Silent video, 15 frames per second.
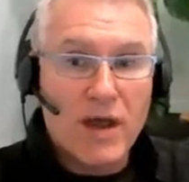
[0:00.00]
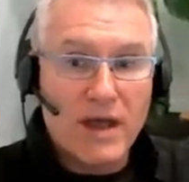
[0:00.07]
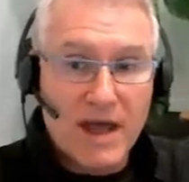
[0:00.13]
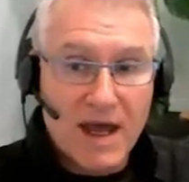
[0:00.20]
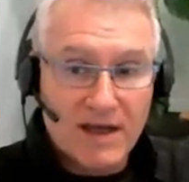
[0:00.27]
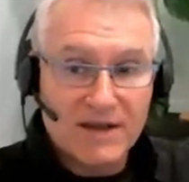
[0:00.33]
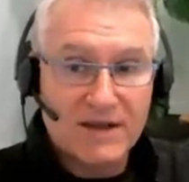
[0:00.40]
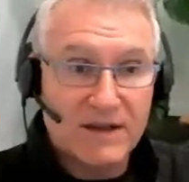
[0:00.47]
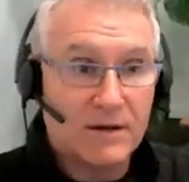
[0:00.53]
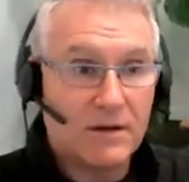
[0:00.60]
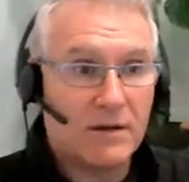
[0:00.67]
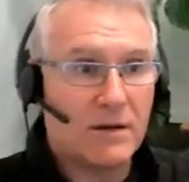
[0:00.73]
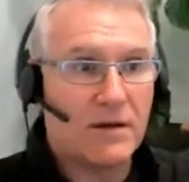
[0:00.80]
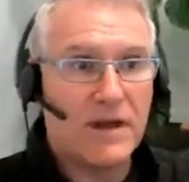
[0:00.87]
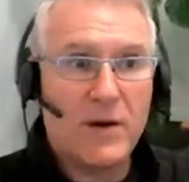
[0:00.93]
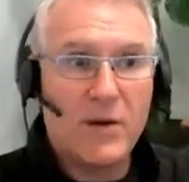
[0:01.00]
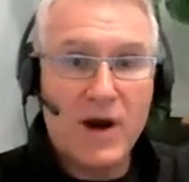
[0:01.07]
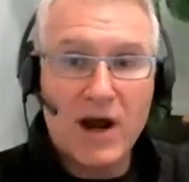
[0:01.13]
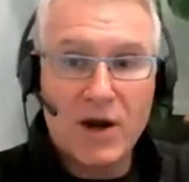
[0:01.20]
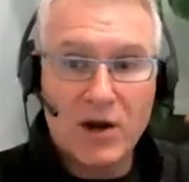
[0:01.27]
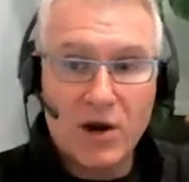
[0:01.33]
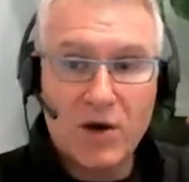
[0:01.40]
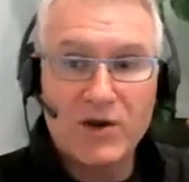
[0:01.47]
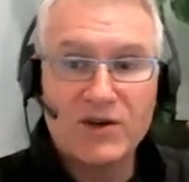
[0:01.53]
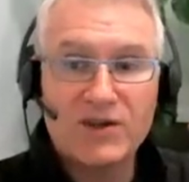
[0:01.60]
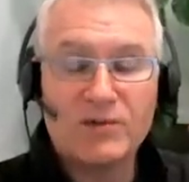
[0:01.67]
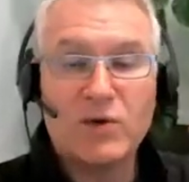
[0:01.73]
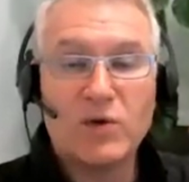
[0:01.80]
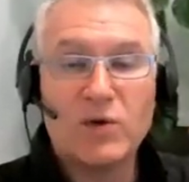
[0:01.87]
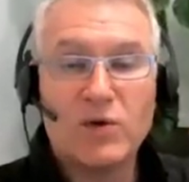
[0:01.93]
Yes, there are
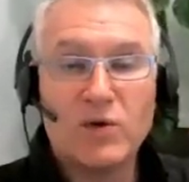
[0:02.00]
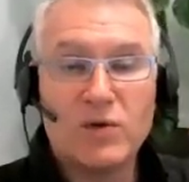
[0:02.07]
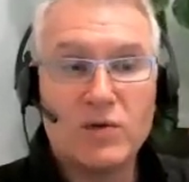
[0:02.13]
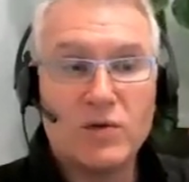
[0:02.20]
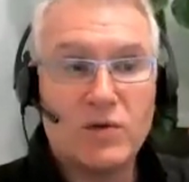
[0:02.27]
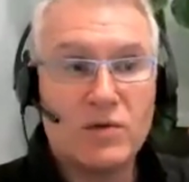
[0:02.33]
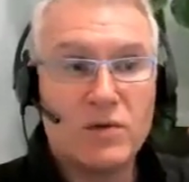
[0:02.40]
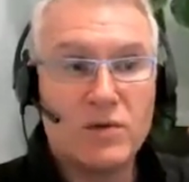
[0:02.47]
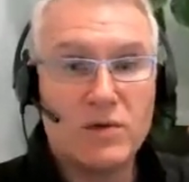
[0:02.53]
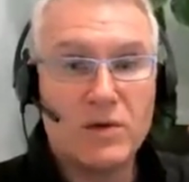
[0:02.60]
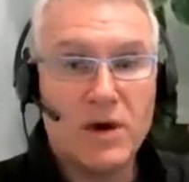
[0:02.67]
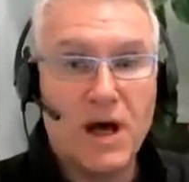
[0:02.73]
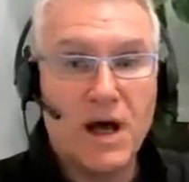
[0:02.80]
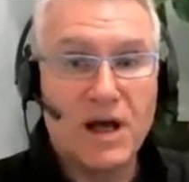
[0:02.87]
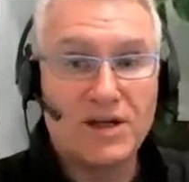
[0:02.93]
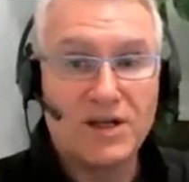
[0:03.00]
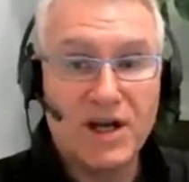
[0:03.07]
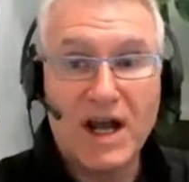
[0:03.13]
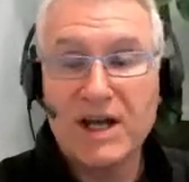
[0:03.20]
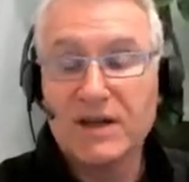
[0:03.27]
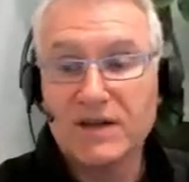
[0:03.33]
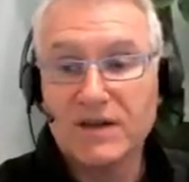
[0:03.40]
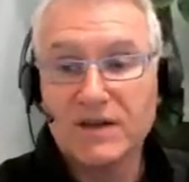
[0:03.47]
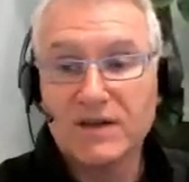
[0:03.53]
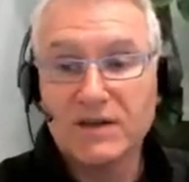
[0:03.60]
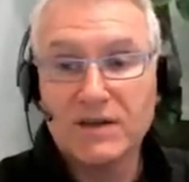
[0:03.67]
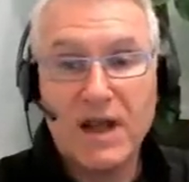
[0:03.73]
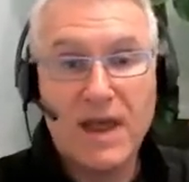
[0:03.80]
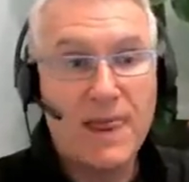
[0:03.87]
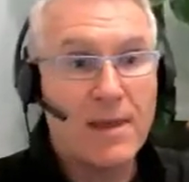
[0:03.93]
noticeable
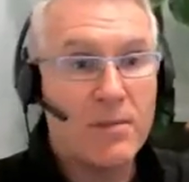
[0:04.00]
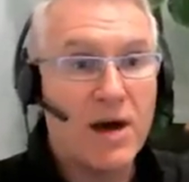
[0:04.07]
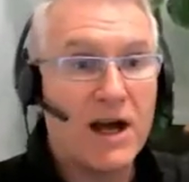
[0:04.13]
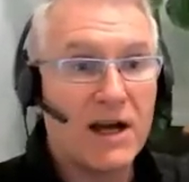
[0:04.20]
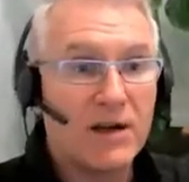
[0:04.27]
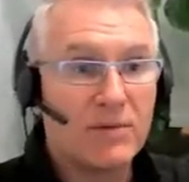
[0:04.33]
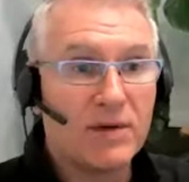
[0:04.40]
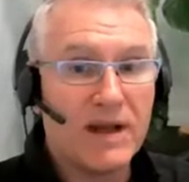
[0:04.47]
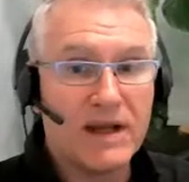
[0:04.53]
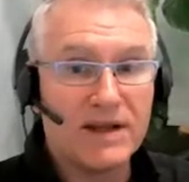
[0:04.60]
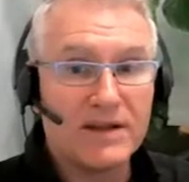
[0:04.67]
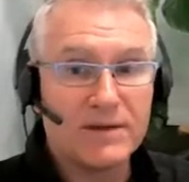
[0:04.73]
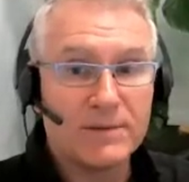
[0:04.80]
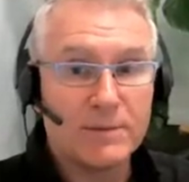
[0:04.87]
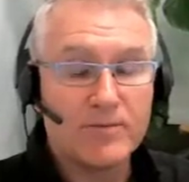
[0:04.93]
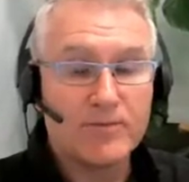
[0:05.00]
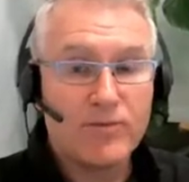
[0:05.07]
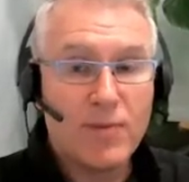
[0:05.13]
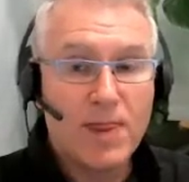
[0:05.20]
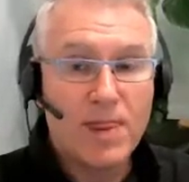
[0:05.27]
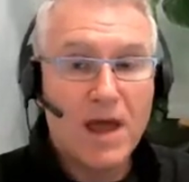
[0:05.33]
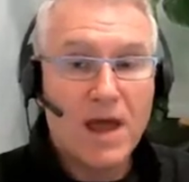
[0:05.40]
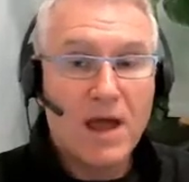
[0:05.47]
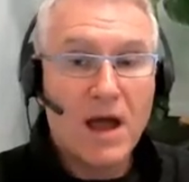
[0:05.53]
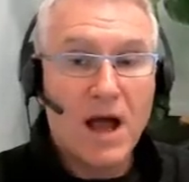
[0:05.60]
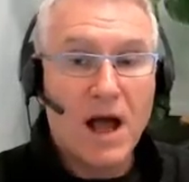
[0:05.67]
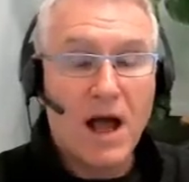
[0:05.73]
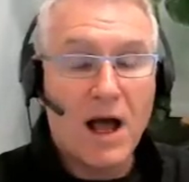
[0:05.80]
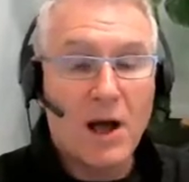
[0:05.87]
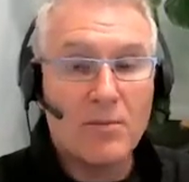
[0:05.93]
changes in the marketplace.
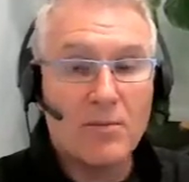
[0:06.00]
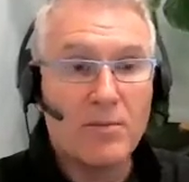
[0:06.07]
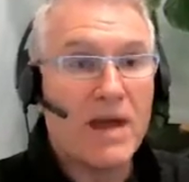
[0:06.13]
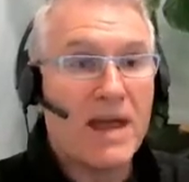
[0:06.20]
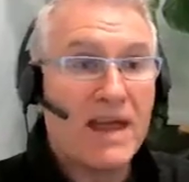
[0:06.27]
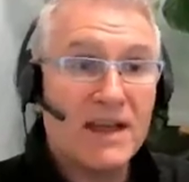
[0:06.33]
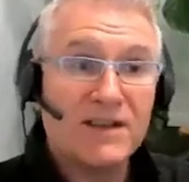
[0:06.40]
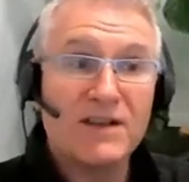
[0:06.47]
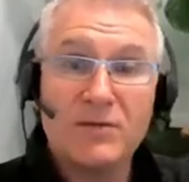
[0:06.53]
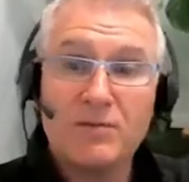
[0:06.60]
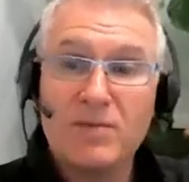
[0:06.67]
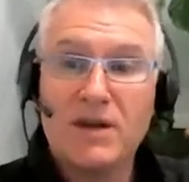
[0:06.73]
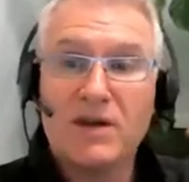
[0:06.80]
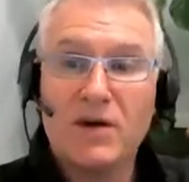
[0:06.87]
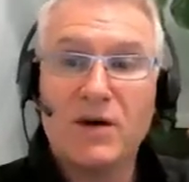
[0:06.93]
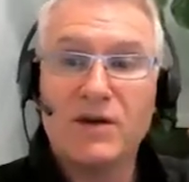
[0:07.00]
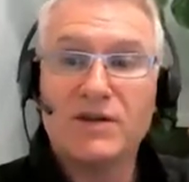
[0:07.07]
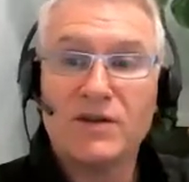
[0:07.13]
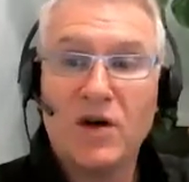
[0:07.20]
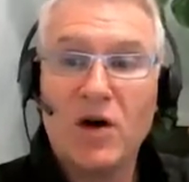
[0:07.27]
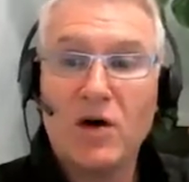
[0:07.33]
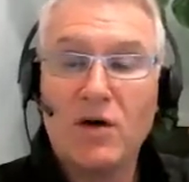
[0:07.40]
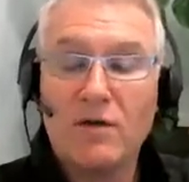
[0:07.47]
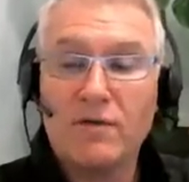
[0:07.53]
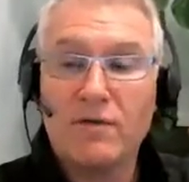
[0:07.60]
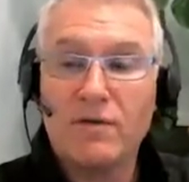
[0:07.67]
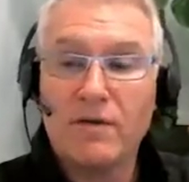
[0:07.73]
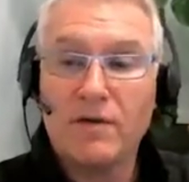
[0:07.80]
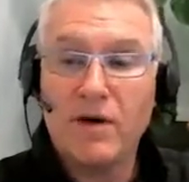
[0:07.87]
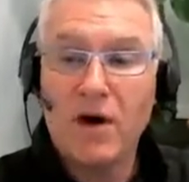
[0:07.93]
Is it because
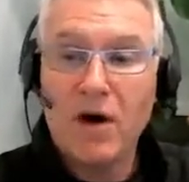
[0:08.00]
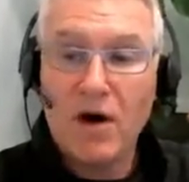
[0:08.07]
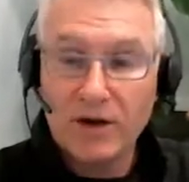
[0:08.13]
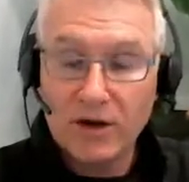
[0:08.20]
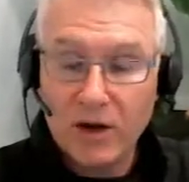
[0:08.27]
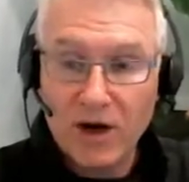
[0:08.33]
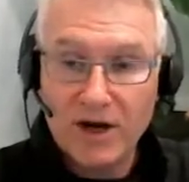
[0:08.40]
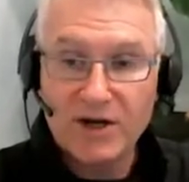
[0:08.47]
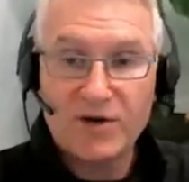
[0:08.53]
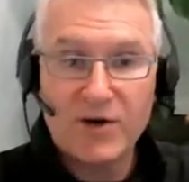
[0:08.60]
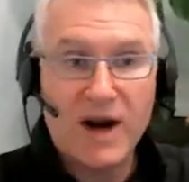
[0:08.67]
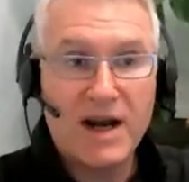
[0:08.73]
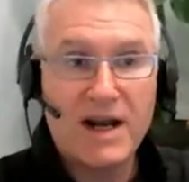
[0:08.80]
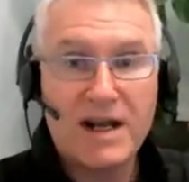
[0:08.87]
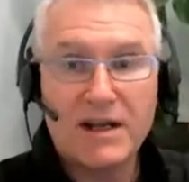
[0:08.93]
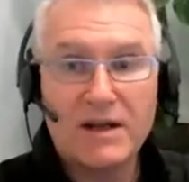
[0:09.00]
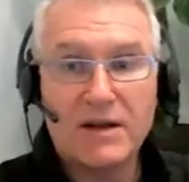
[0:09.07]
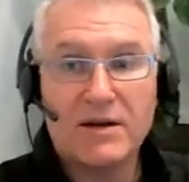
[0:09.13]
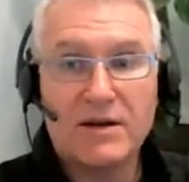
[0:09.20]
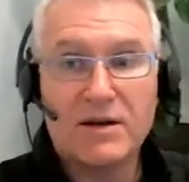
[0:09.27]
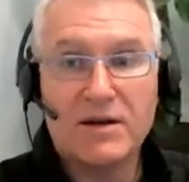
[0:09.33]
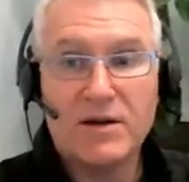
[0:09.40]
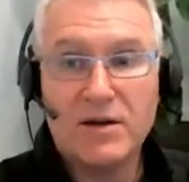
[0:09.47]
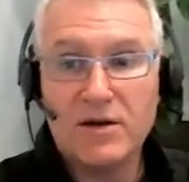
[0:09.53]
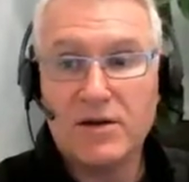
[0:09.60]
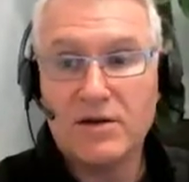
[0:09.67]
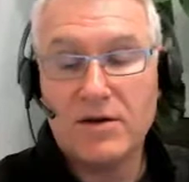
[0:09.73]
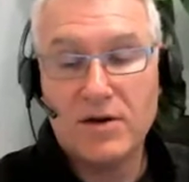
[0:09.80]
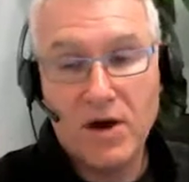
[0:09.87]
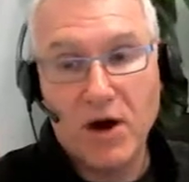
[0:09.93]
of online trading?
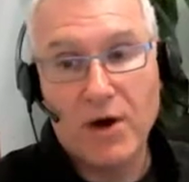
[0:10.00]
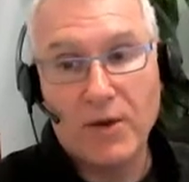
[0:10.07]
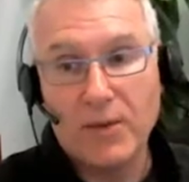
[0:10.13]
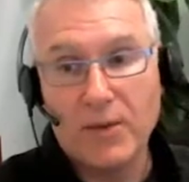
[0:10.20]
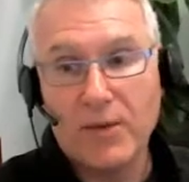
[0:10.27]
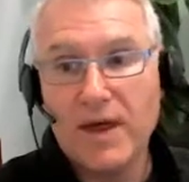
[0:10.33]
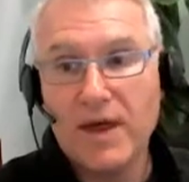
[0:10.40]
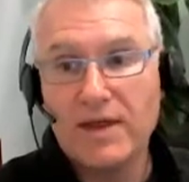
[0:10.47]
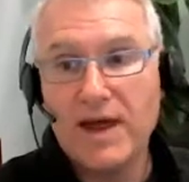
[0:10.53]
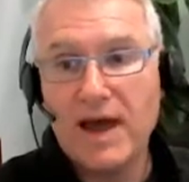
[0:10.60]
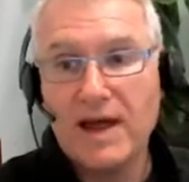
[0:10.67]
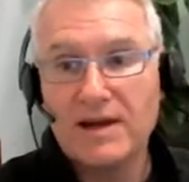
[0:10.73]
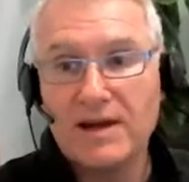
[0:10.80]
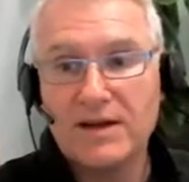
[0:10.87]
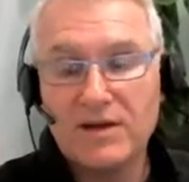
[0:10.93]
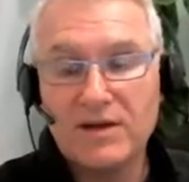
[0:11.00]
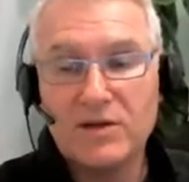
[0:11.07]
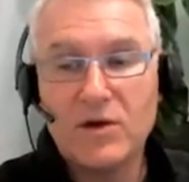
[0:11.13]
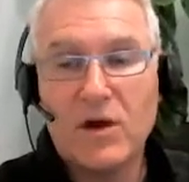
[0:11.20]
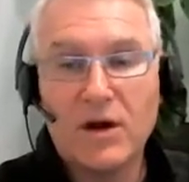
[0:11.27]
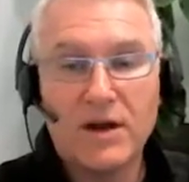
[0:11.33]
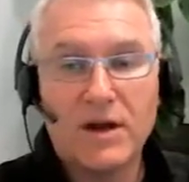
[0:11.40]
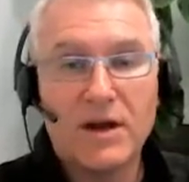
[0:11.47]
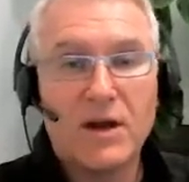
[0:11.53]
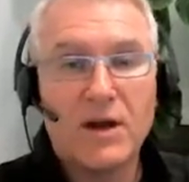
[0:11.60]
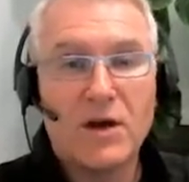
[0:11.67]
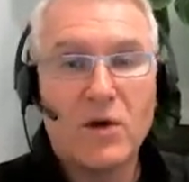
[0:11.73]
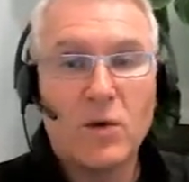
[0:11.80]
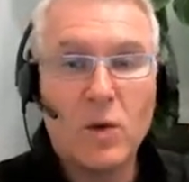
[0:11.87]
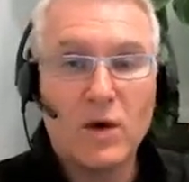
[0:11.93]
No, that is not
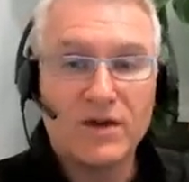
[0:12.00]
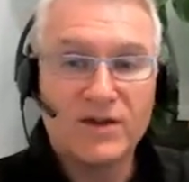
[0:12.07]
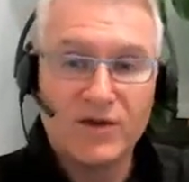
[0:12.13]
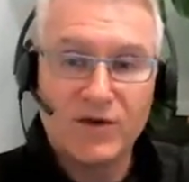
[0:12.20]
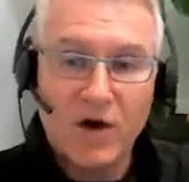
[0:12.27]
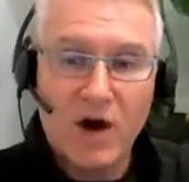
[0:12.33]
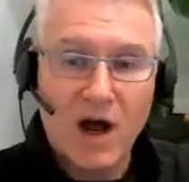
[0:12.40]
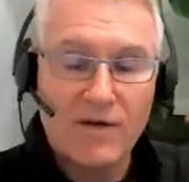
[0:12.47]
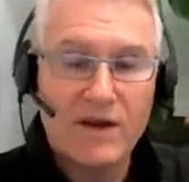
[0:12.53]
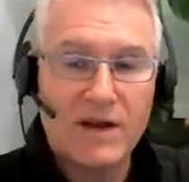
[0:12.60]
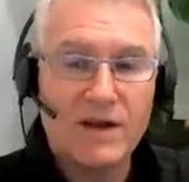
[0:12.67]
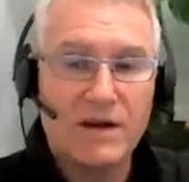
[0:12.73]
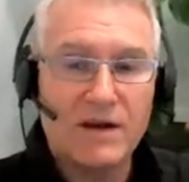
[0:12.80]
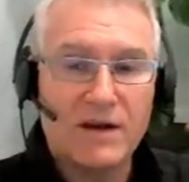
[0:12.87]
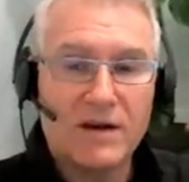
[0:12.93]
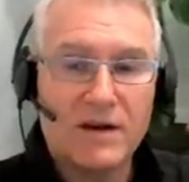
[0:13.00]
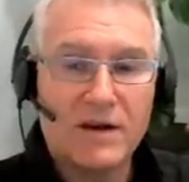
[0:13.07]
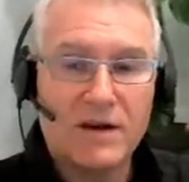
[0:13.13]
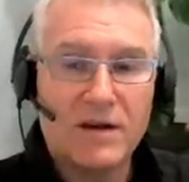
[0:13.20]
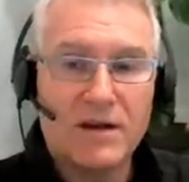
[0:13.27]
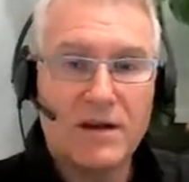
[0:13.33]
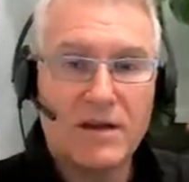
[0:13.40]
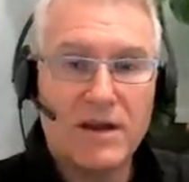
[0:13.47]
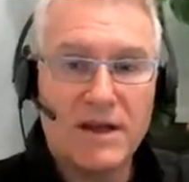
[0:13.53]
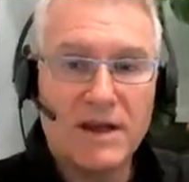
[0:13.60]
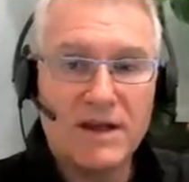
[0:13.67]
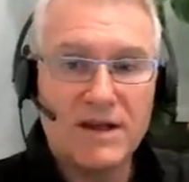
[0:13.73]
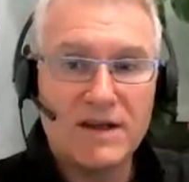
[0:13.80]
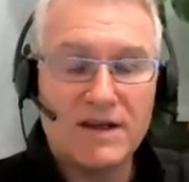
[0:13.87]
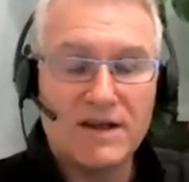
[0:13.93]
what's driving
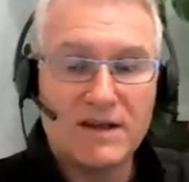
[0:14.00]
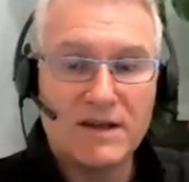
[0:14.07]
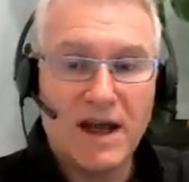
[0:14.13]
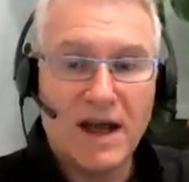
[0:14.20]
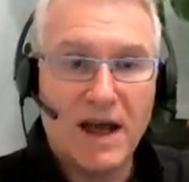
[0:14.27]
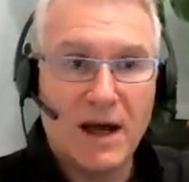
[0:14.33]
these